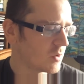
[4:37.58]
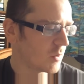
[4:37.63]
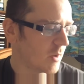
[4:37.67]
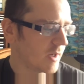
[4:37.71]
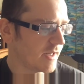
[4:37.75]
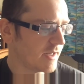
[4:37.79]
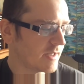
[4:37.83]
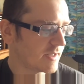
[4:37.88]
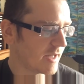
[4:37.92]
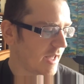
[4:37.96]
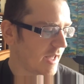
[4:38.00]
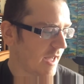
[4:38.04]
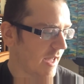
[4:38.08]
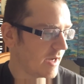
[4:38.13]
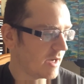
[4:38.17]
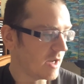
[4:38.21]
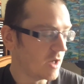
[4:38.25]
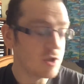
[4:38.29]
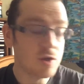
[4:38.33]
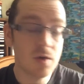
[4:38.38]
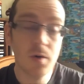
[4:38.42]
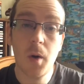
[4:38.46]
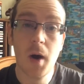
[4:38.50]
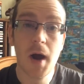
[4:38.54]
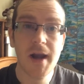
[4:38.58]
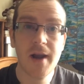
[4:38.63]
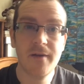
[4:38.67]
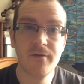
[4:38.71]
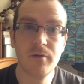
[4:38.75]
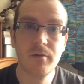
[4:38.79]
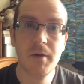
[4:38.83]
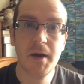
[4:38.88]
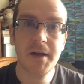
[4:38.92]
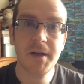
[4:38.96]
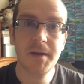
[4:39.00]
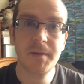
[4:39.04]
2010, and do you know what, I
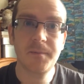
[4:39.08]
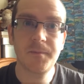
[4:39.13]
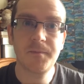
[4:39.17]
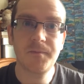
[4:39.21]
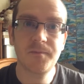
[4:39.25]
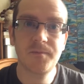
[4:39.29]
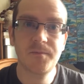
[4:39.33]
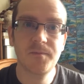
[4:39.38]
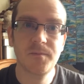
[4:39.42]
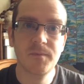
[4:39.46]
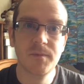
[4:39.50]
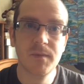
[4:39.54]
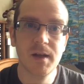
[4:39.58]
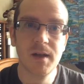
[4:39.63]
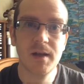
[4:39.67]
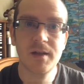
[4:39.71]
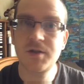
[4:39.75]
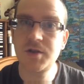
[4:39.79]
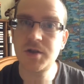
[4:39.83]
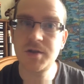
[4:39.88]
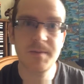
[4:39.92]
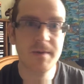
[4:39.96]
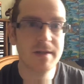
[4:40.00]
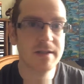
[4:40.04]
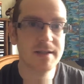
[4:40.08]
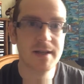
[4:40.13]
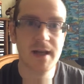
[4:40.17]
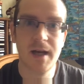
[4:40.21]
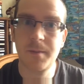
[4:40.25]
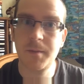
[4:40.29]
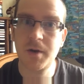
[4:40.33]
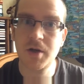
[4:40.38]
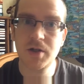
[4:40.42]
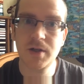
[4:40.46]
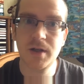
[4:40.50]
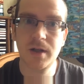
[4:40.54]
never read it. It's just been
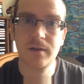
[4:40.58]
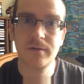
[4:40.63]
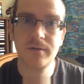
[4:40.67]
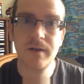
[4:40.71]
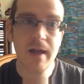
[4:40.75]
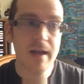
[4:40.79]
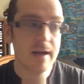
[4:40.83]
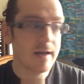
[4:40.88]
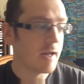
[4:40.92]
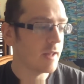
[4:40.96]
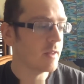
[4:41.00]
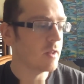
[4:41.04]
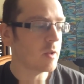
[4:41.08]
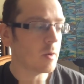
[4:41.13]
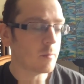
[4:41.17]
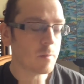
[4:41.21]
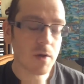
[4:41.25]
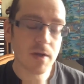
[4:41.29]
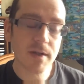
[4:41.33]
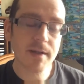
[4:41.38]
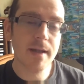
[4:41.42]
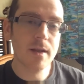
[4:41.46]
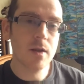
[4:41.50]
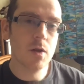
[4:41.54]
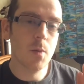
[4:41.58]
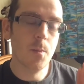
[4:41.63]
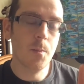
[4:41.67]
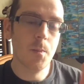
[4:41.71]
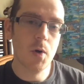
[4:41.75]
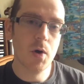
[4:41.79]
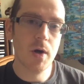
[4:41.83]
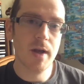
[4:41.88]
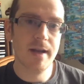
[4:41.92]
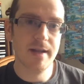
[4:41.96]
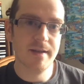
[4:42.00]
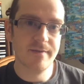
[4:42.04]
sat on my shelf. Now, I'm not saying the
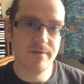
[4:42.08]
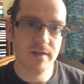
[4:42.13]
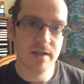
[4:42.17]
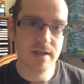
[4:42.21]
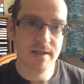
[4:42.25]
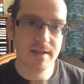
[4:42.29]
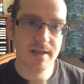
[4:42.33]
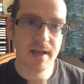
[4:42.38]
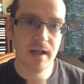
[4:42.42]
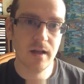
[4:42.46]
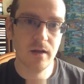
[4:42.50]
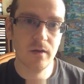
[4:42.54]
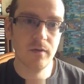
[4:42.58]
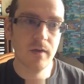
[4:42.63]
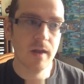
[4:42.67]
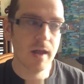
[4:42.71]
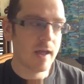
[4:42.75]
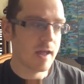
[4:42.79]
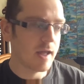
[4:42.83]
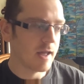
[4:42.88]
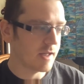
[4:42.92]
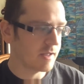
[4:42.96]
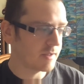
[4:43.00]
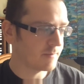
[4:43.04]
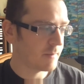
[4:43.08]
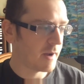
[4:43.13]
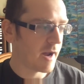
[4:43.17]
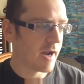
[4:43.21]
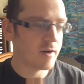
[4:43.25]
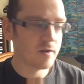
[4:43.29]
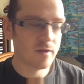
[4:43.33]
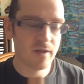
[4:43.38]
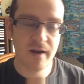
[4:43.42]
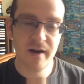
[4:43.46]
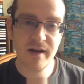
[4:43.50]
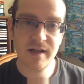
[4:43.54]
book in it itself is
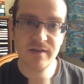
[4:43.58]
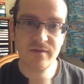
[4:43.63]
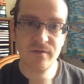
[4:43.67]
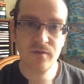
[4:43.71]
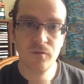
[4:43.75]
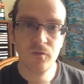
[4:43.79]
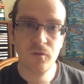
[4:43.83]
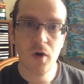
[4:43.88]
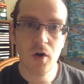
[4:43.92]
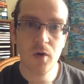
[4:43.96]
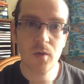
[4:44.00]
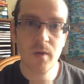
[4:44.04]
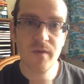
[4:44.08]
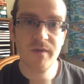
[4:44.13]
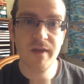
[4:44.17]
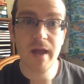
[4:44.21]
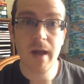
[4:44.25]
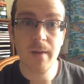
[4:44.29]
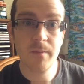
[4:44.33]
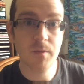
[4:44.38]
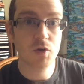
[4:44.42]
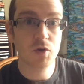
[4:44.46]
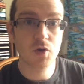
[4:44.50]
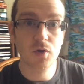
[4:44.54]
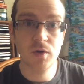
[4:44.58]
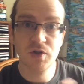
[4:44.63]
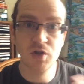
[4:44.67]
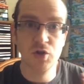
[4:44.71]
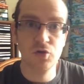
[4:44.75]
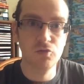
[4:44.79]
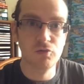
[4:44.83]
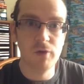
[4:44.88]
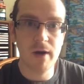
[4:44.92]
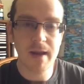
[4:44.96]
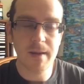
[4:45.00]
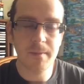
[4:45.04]
bad or there's anything wrong with it. I'm sure it's
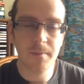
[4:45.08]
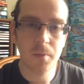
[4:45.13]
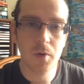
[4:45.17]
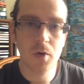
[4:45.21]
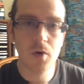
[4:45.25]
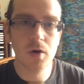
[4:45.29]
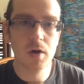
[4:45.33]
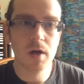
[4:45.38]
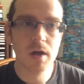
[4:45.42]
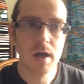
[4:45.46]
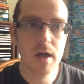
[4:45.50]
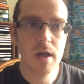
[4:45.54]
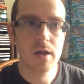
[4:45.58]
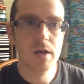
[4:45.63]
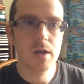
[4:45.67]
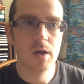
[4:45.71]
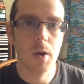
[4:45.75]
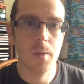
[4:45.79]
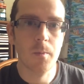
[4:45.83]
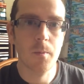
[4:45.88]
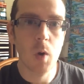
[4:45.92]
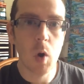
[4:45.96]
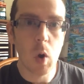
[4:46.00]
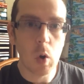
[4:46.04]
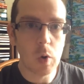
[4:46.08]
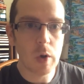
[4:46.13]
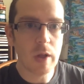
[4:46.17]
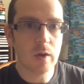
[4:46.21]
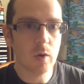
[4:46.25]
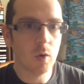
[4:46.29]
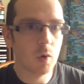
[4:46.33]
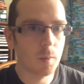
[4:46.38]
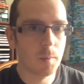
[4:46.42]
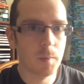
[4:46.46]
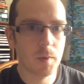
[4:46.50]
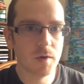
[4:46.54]
a great book. You know,
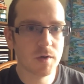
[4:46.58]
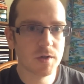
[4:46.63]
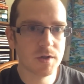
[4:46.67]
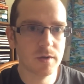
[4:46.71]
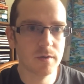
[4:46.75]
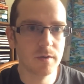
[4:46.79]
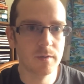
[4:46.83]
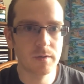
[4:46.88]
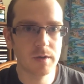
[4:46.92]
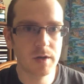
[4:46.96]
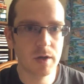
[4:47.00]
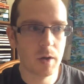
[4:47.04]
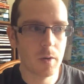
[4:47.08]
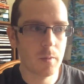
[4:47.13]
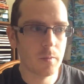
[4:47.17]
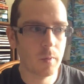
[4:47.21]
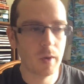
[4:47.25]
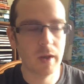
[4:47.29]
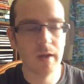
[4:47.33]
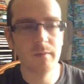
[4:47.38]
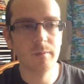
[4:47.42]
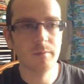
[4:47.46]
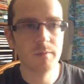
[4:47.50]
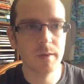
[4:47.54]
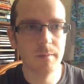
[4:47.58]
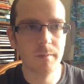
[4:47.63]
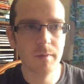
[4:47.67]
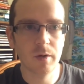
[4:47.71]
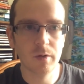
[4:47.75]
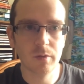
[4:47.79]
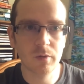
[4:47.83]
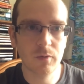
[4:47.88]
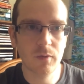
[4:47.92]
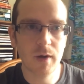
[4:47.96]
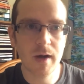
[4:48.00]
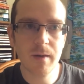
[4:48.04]
nearly all books are, you know, well,
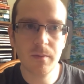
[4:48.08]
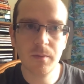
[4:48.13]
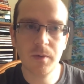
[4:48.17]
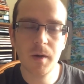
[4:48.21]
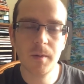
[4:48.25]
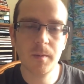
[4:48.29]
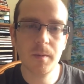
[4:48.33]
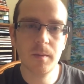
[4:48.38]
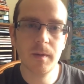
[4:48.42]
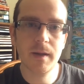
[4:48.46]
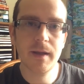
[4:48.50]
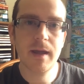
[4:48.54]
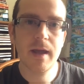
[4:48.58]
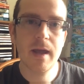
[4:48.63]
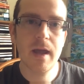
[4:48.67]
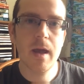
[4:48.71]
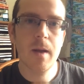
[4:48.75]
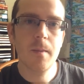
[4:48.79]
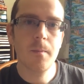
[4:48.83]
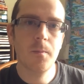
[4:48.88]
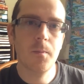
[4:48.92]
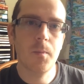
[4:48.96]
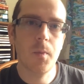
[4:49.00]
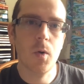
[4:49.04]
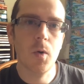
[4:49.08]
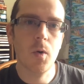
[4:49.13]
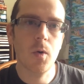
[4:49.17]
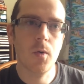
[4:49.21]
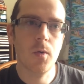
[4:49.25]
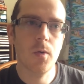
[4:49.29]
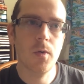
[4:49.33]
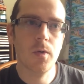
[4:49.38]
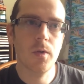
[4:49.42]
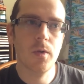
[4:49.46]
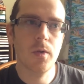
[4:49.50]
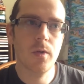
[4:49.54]
great probably, but,
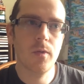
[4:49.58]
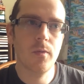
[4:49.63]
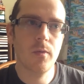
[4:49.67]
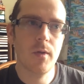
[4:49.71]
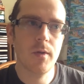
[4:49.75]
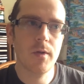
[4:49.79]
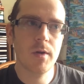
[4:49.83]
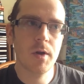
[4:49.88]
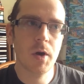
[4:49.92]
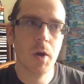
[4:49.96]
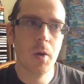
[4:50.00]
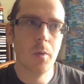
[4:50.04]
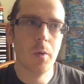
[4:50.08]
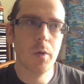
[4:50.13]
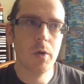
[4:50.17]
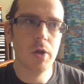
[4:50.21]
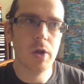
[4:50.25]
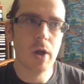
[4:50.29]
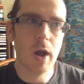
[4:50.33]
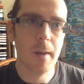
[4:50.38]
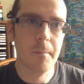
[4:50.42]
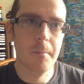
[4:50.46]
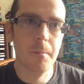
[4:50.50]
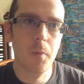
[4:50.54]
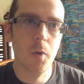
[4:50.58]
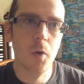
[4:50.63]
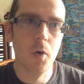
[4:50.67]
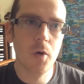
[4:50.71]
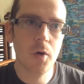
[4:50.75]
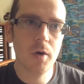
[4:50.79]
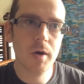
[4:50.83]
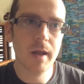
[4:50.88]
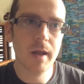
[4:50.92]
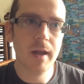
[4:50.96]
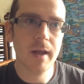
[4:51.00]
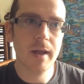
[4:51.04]
you know, I
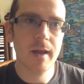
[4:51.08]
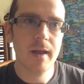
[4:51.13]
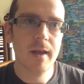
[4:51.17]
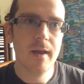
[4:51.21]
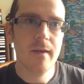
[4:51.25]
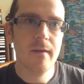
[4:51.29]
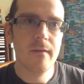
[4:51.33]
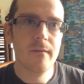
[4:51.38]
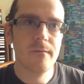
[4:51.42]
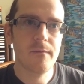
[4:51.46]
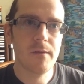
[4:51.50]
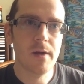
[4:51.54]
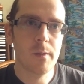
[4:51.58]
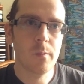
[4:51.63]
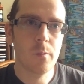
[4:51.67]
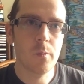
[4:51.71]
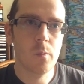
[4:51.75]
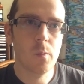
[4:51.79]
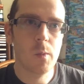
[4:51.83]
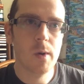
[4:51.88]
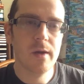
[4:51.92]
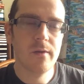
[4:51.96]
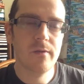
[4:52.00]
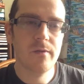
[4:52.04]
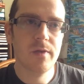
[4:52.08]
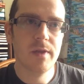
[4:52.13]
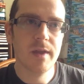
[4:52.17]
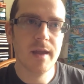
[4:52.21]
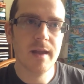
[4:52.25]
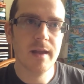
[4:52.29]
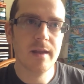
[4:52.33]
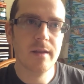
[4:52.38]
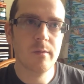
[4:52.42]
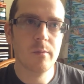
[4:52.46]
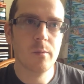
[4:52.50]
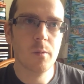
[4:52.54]
bought it with
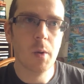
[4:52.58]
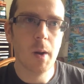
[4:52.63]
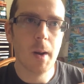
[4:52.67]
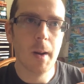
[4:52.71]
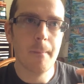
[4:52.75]
the,